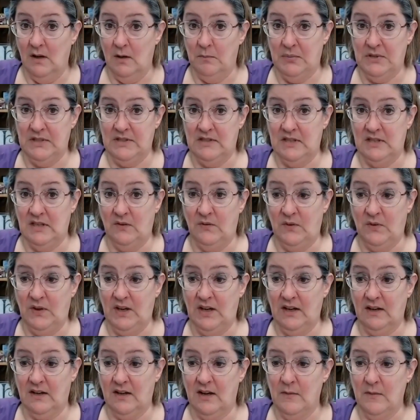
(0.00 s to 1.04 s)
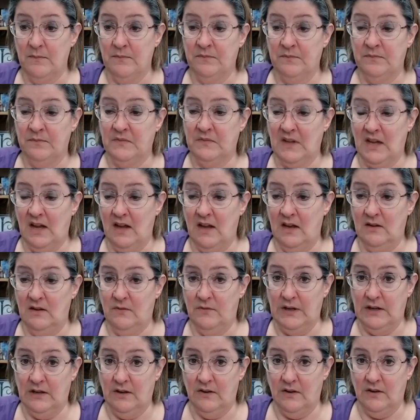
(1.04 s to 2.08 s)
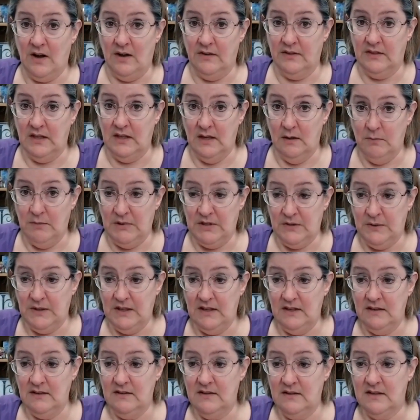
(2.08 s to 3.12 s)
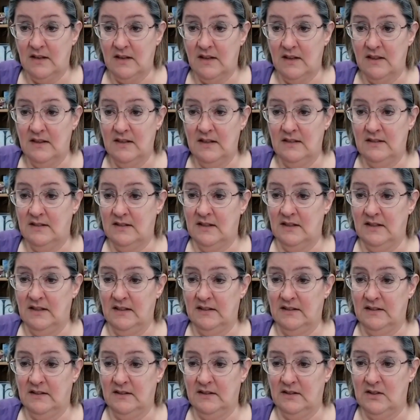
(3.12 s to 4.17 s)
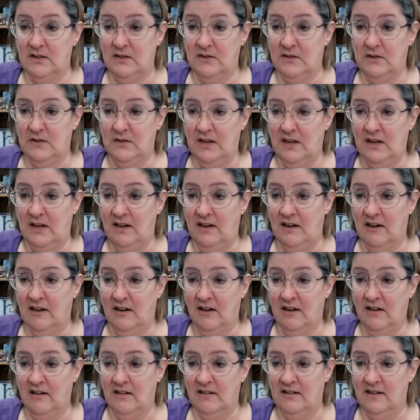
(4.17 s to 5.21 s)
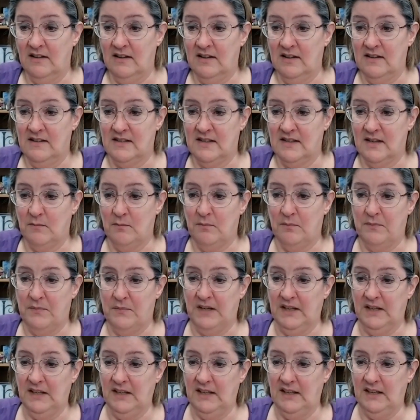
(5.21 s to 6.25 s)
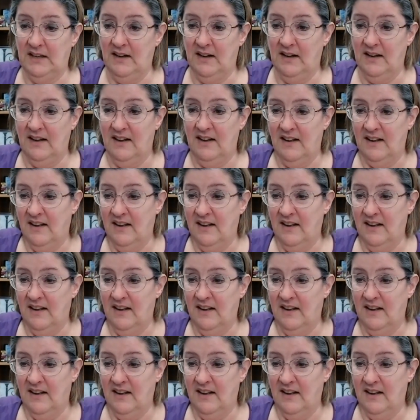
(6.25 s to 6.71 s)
Pacific, and figure out the in-betweens. This little dude here is the bunny.